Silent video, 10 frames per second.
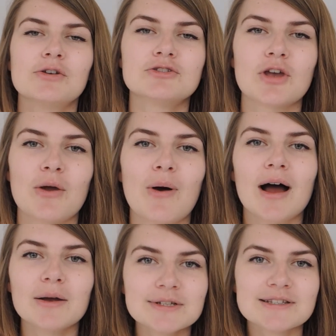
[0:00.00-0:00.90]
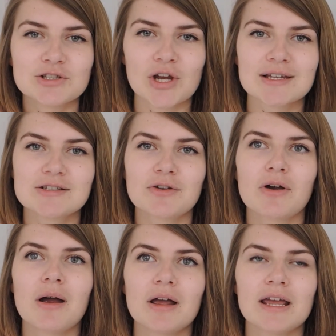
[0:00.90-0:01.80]
So I would suggest
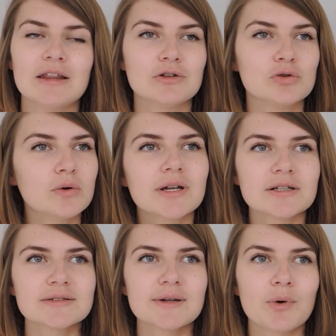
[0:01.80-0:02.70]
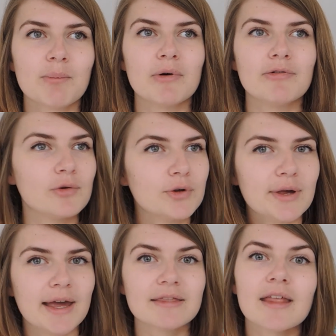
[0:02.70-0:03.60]
either talking to someone before you
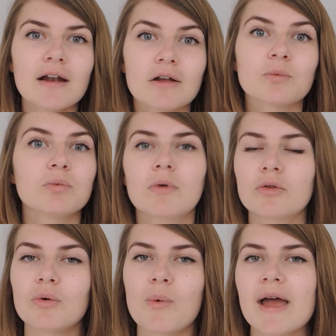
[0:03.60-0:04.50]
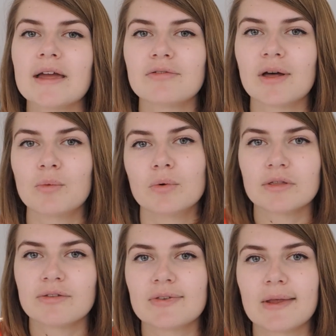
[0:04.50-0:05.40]
get in there, like on the way, if they're
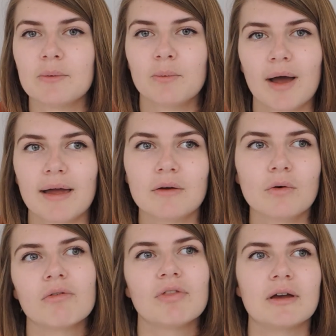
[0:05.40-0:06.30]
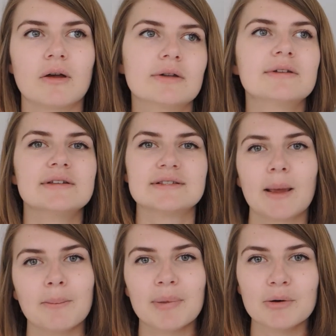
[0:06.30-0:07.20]
walking the same way, or if they're going to the
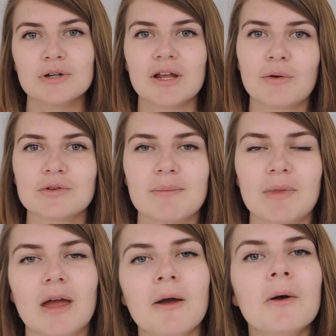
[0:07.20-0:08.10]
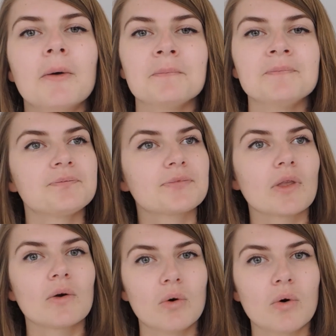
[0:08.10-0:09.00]
same building or something,
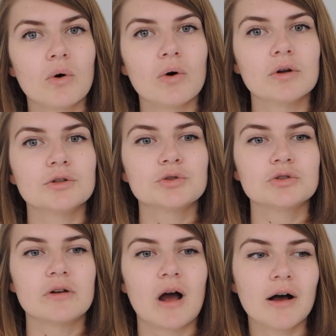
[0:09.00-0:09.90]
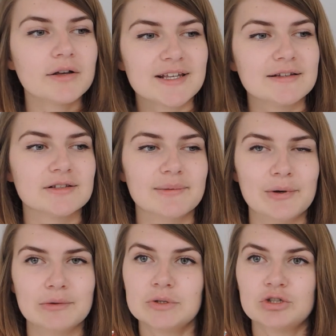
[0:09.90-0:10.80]
or asking
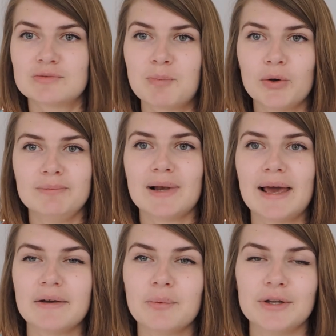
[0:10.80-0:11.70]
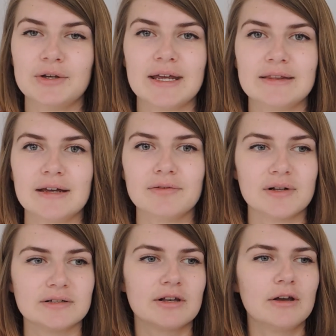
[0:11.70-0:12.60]
someone just point blank when you get in there if
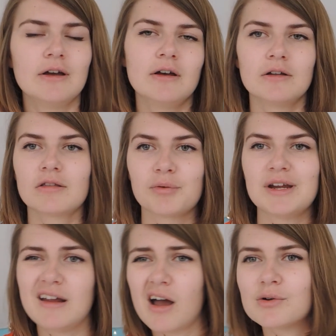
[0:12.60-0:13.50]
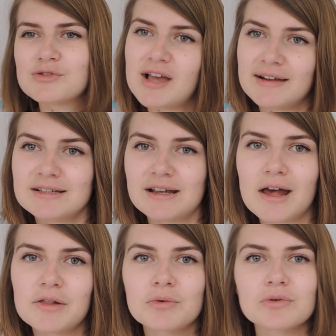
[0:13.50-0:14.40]
there's three girls sat
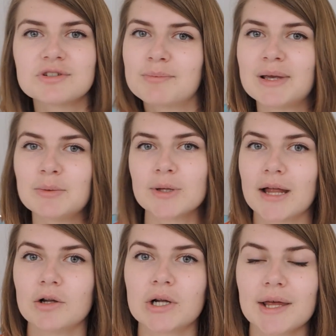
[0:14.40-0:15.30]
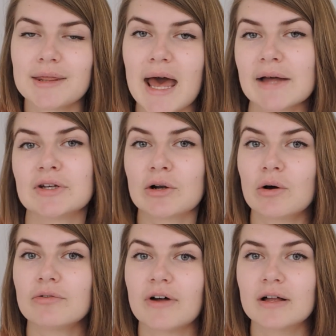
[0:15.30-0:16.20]
together, or some people that look like they're having a
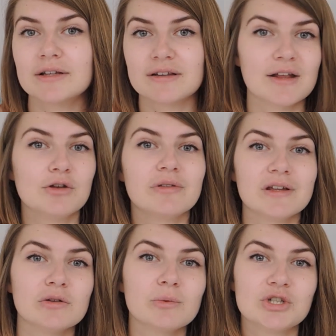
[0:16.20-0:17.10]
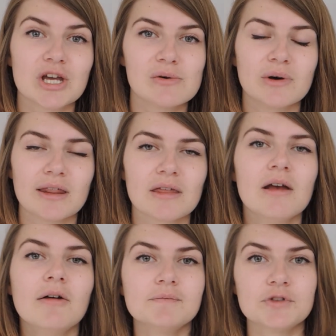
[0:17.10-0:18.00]
lot of fun and that you think you would gel with.
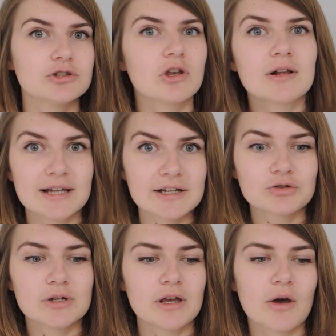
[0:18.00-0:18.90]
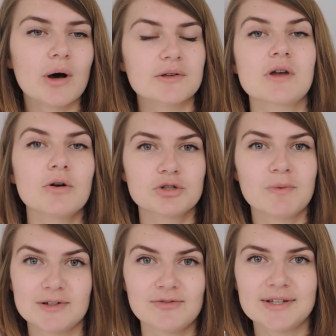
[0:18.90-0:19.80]
Just literally go ask, oh, do
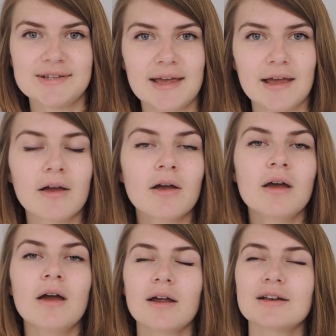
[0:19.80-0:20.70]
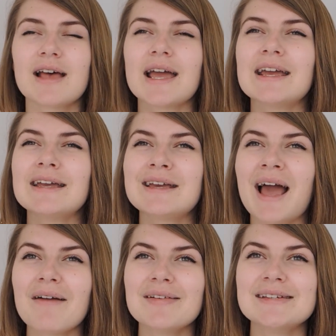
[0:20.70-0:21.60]
you mind if I sit here? Because I can
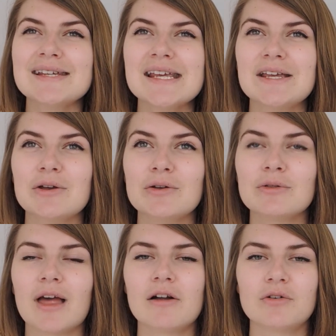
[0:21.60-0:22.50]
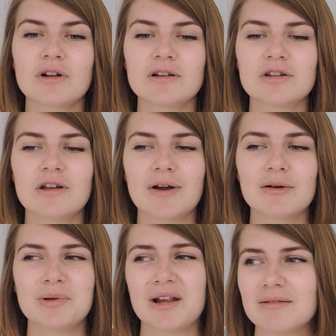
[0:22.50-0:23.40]
guarantee you they are not going to turn
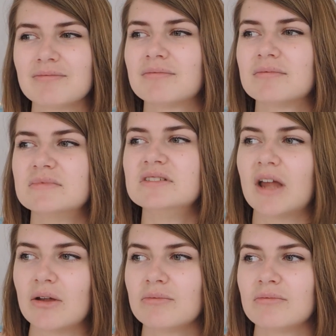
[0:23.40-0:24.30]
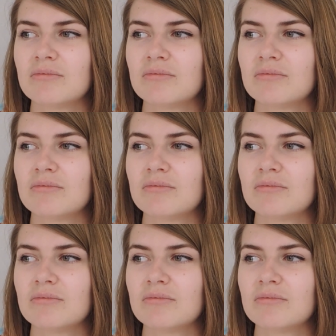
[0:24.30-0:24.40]
around and be like, no.